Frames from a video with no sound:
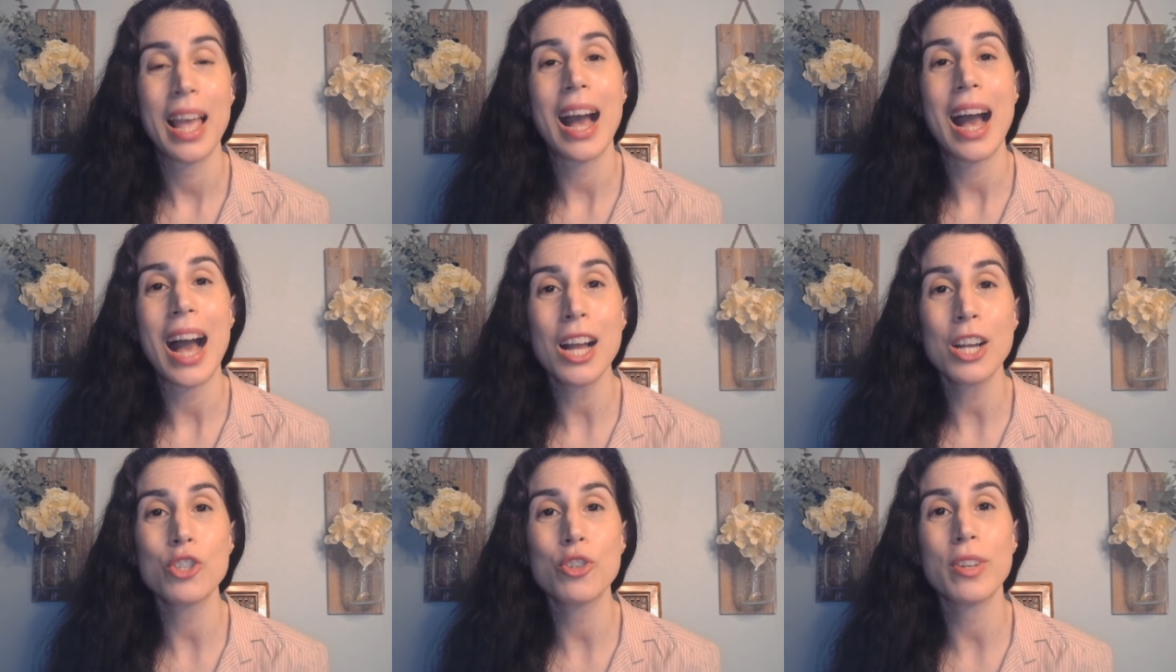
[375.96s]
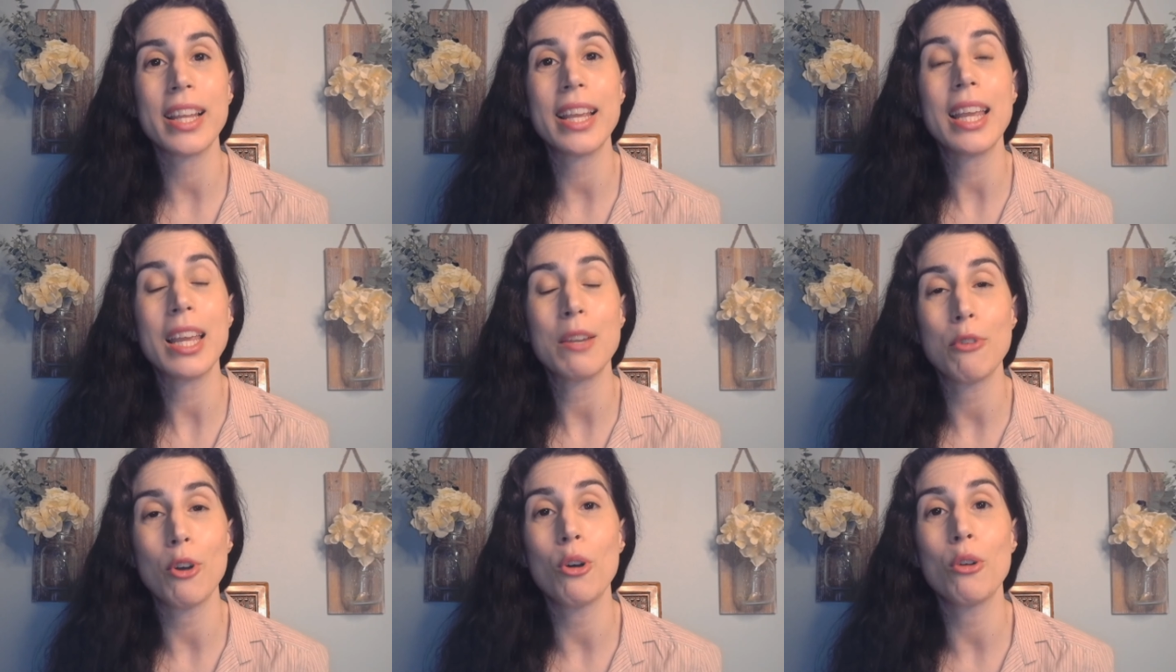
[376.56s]
actually
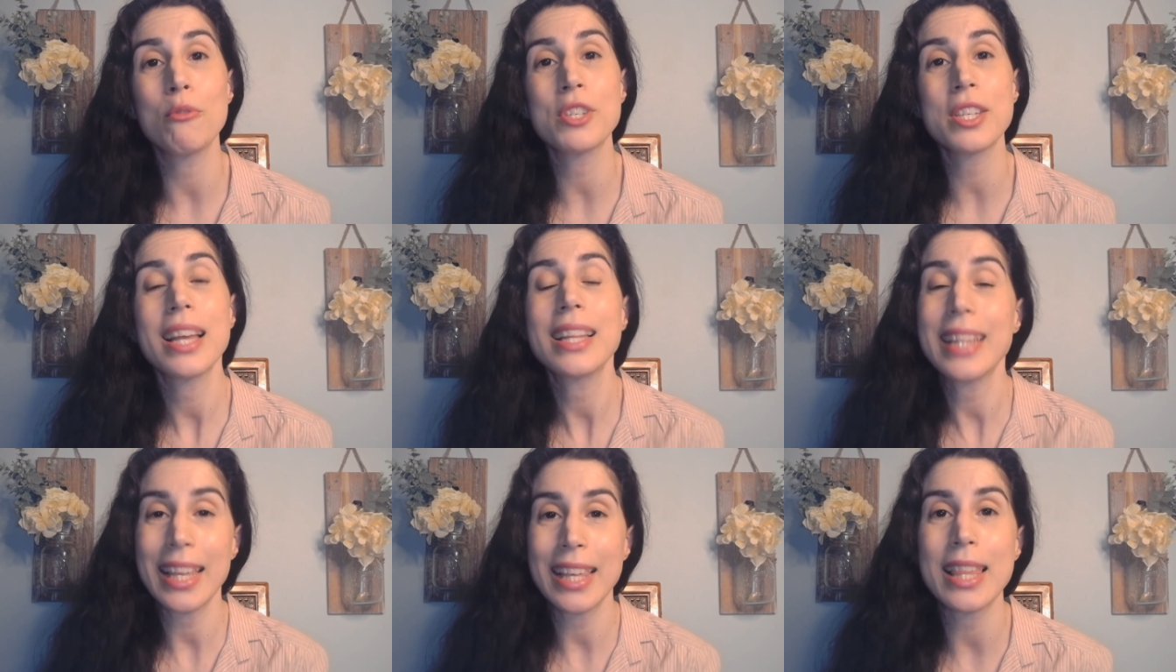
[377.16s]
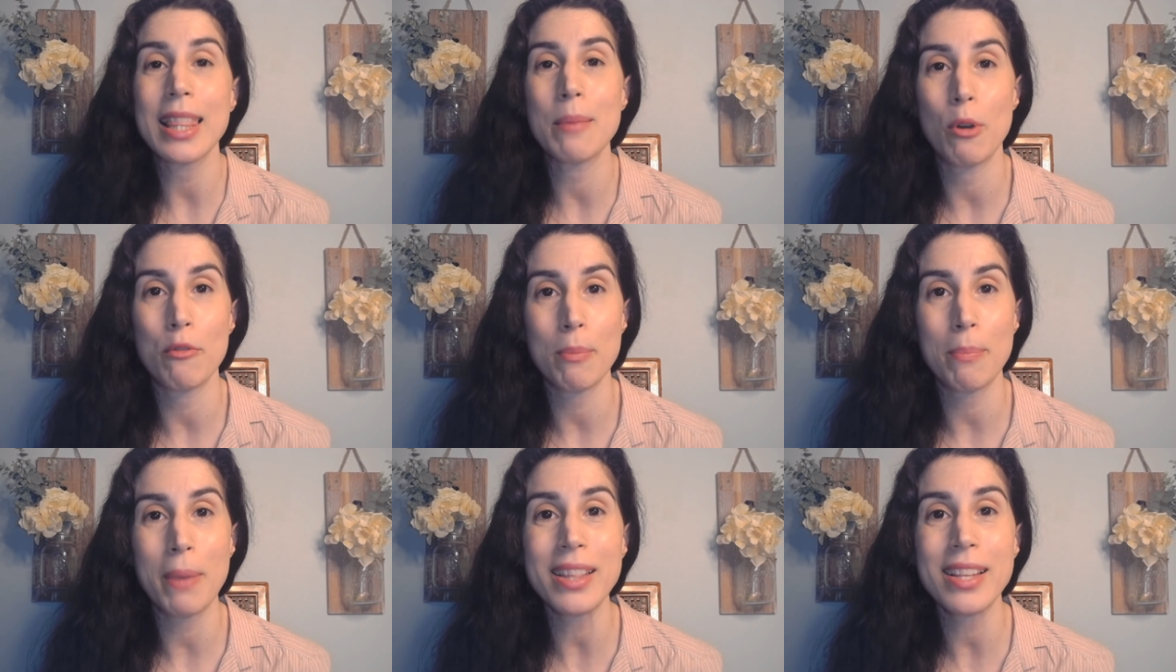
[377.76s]
involves taking them off
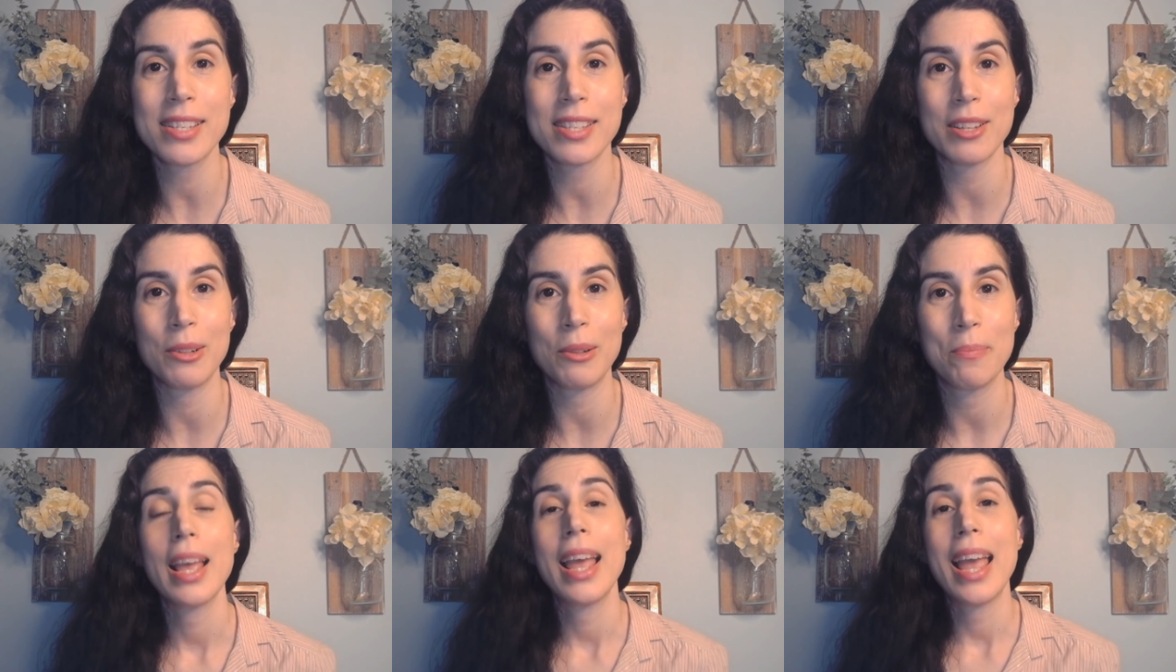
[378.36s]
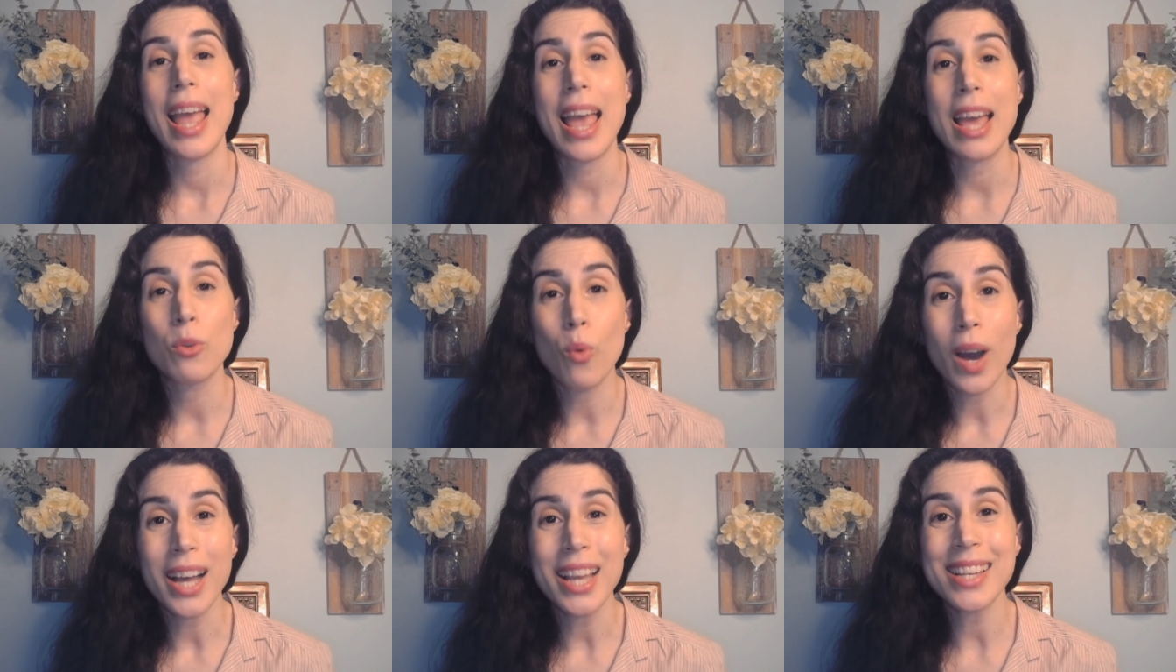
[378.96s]
the pedestal. And
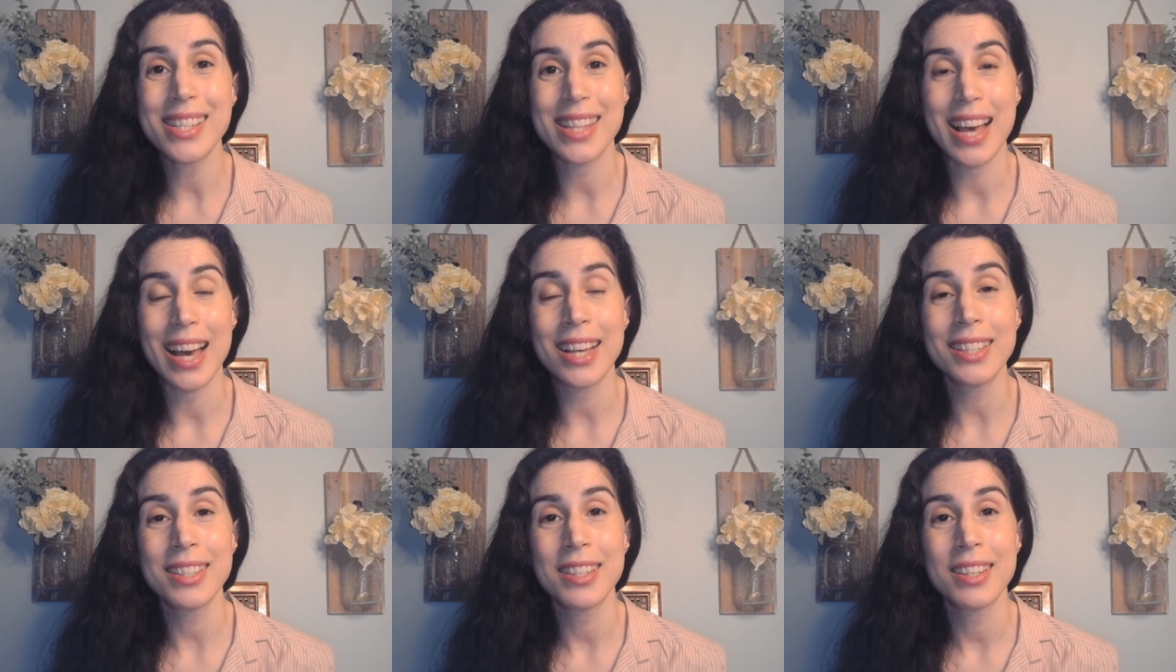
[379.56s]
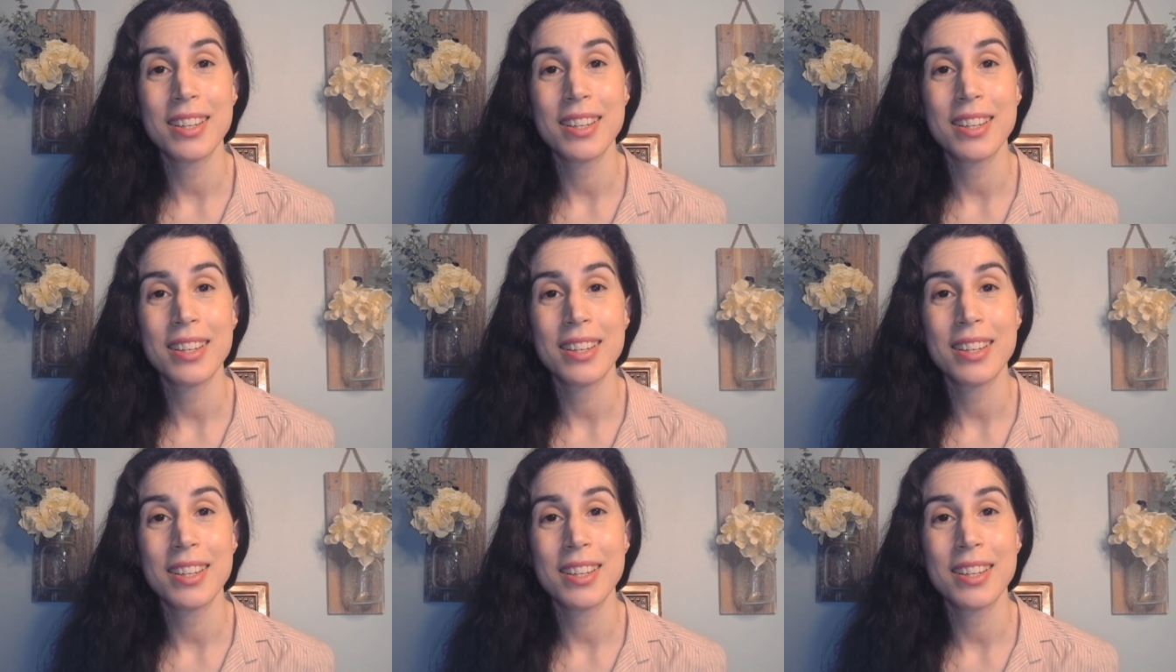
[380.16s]
why is that?